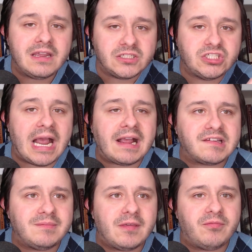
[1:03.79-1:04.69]
Jack
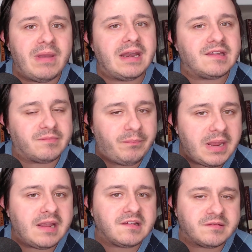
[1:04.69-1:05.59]
Smith made his
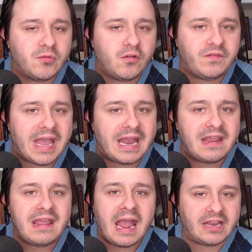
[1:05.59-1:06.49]
biggest move yet,
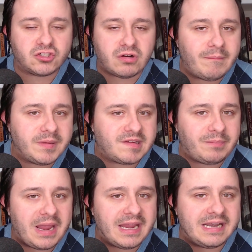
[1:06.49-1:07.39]
and Trump isn't
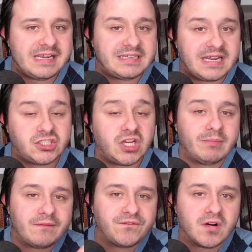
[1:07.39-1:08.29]
paying any attention.
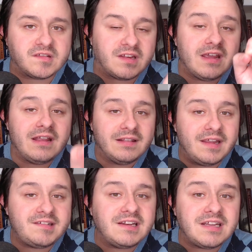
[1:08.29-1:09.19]
But first,
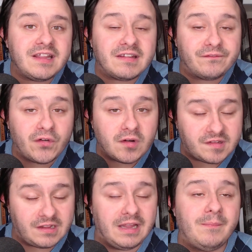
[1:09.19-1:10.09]
listen to this
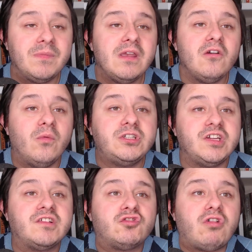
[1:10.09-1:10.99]
first clip, which
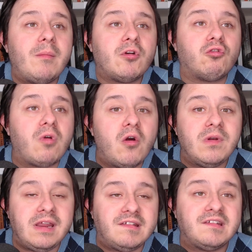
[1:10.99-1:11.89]
is Trump
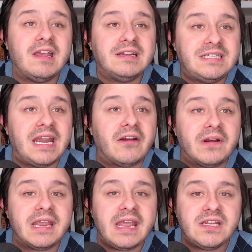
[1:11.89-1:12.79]
cronies
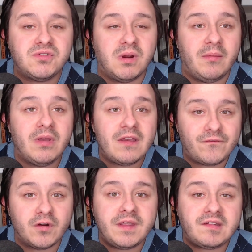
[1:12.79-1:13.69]
tearing into him
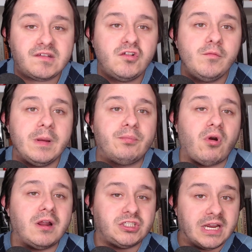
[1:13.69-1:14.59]
for this stupid
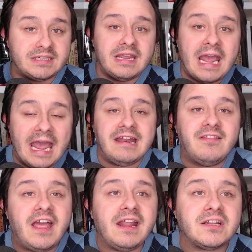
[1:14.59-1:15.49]
project, and
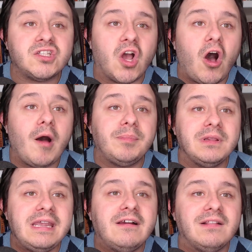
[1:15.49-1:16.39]
then a top
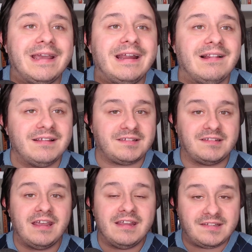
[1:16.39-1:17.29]
legal analyst
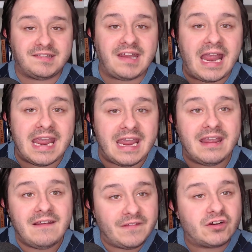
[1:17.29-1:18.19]
saying
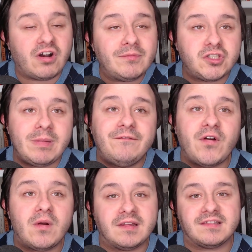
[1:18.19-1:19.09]
that Trump should be
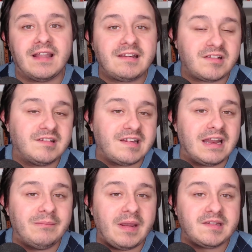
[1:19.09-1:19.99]
focused less on
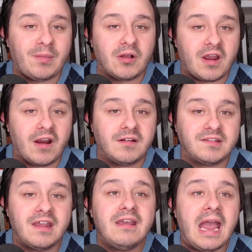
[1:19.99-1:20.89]
selling baseball
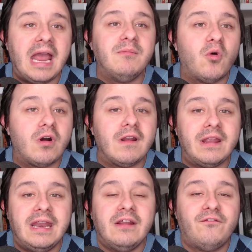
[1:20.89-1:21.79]
cards and more
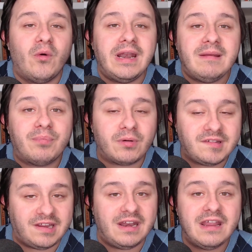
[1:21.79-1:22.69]
in avoiding
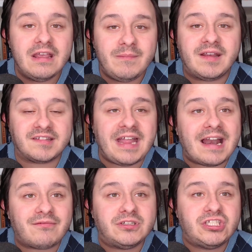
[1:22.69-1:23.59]
prison, because
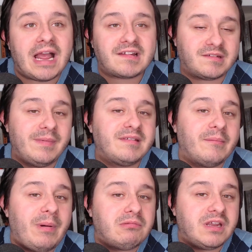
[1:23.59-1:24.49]
that's what Jack Smith's
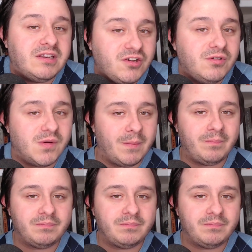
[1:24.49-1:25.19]
about to do to him.